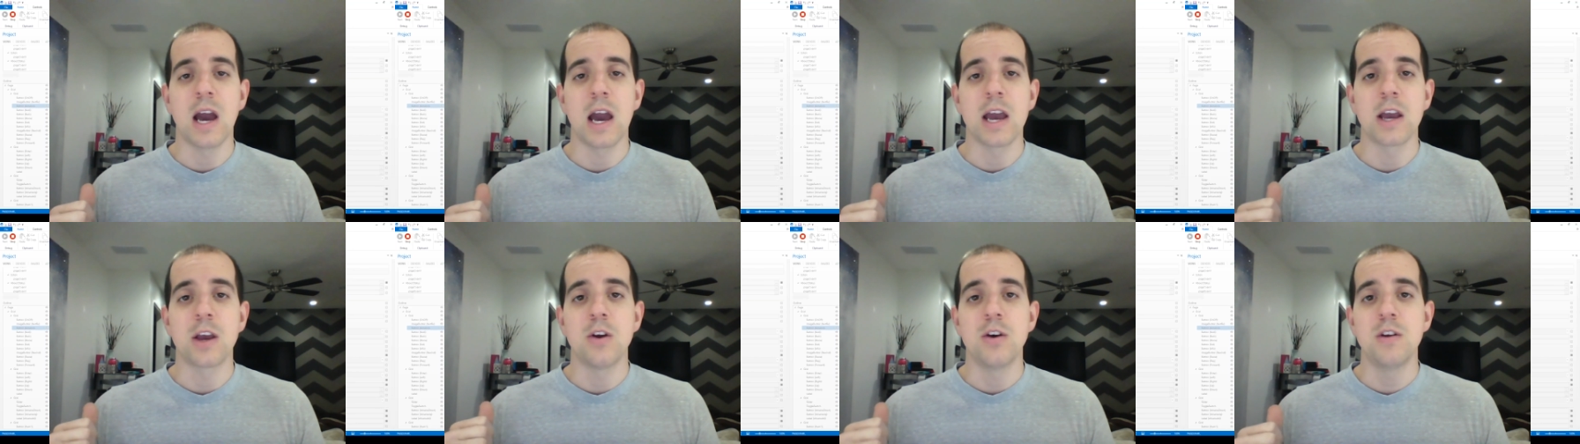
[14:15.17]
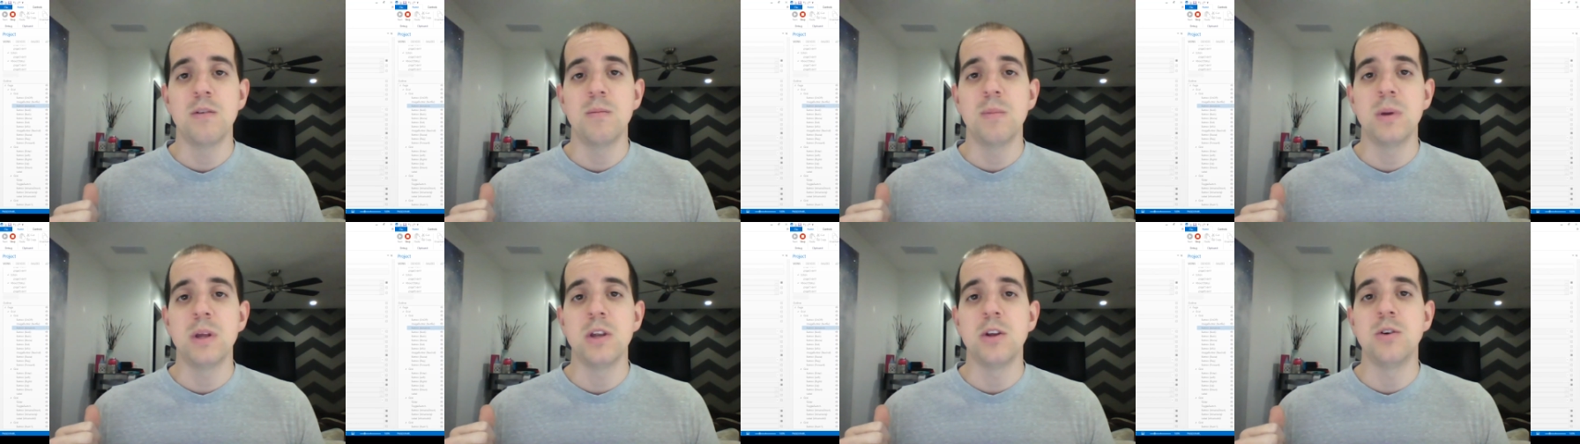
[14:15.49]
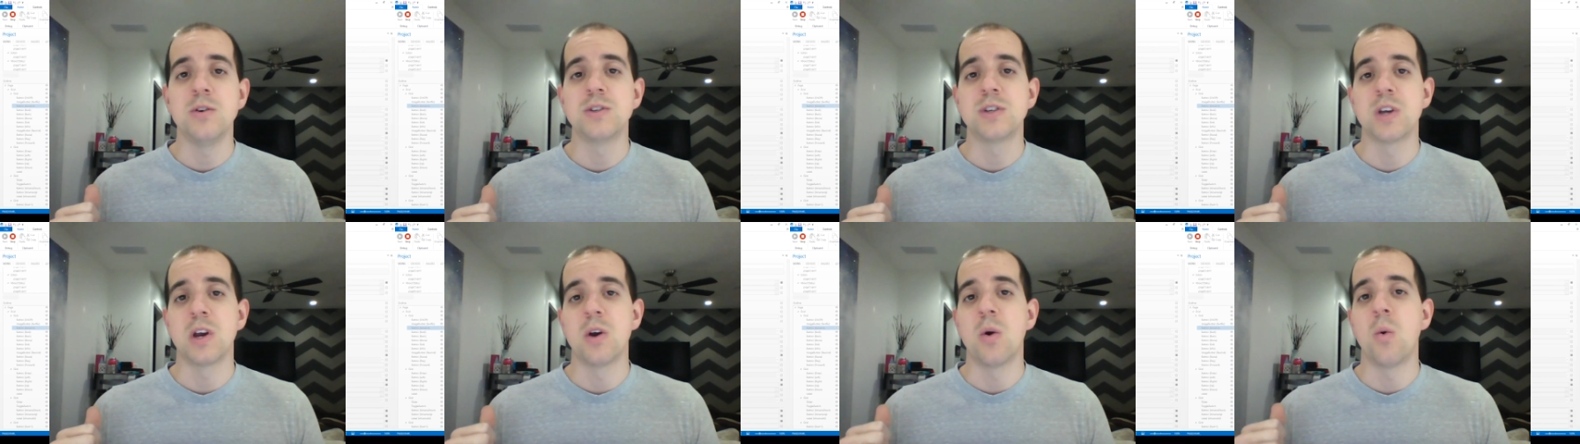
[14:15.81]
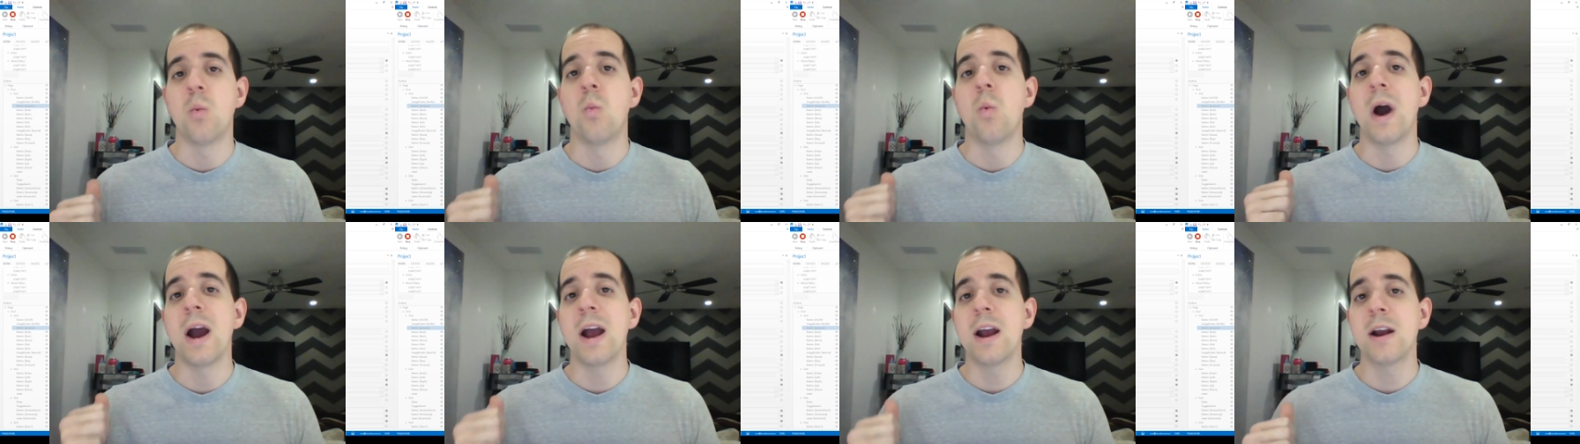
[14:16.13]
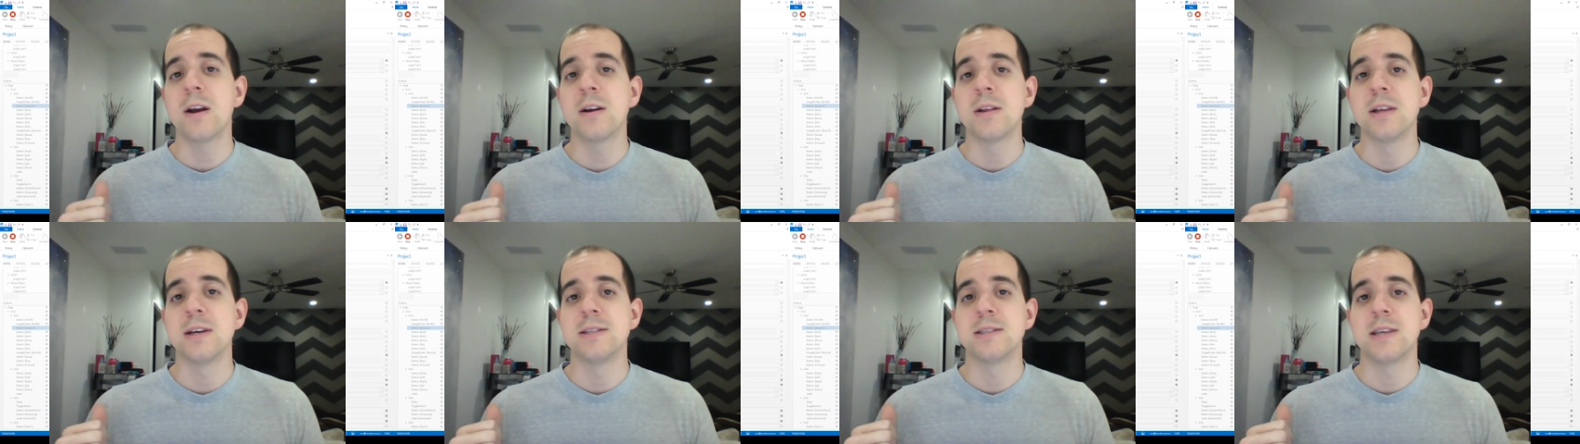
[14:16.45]
I could have been using a
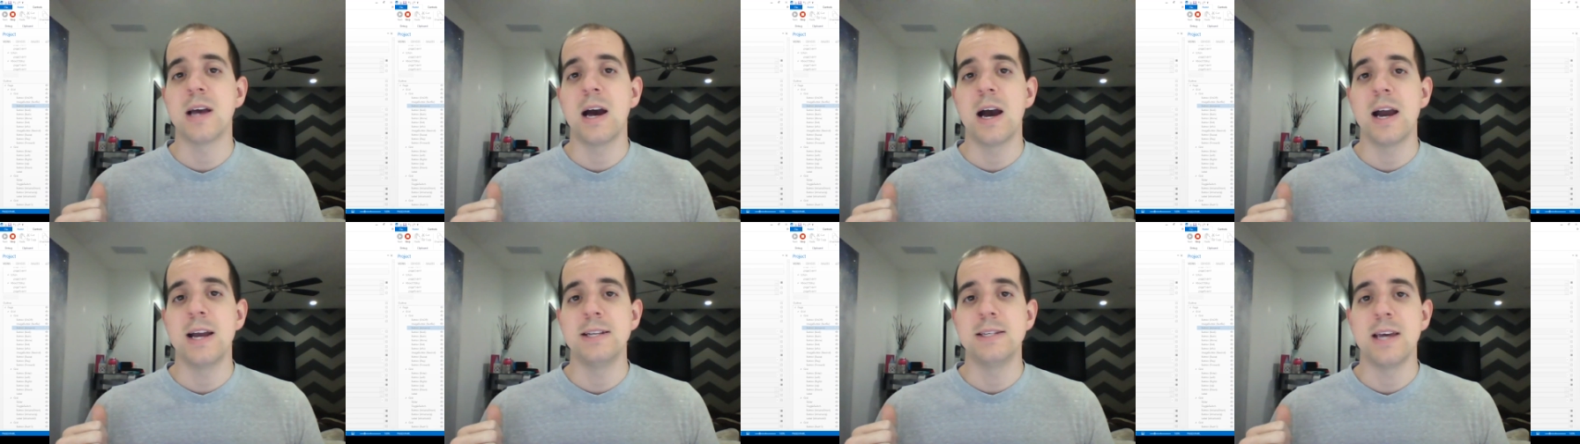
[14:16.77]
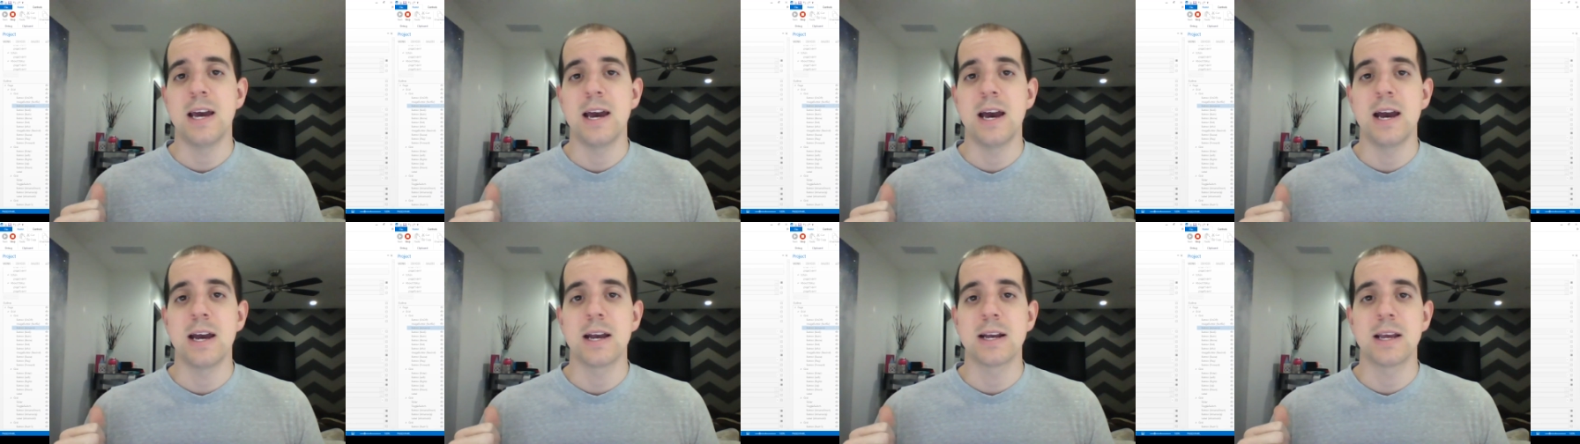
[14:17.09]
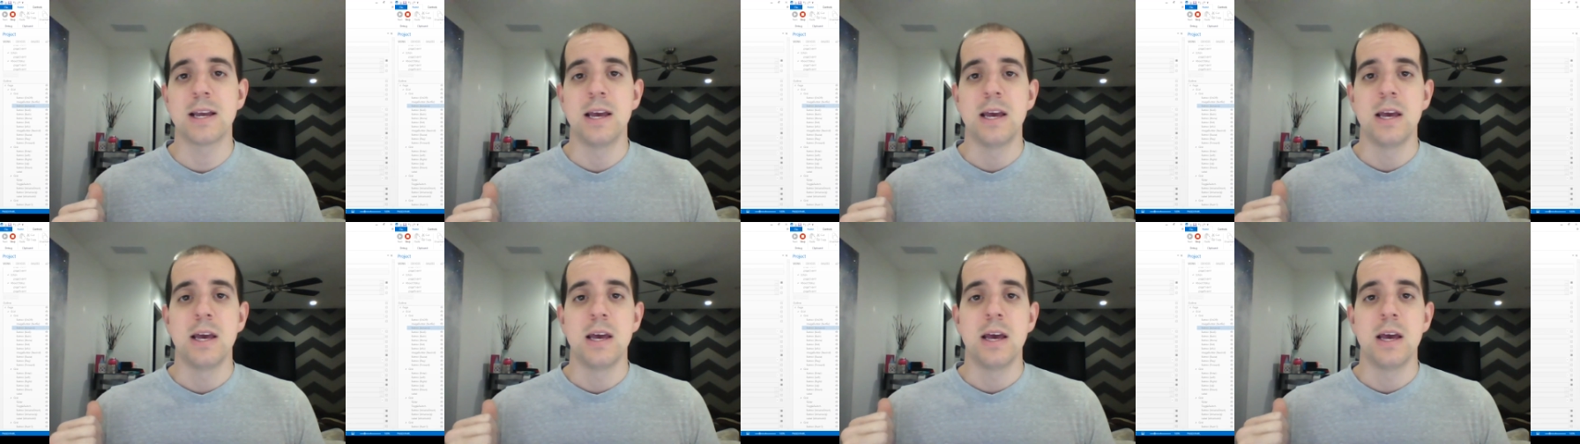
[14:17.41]
wireless iTach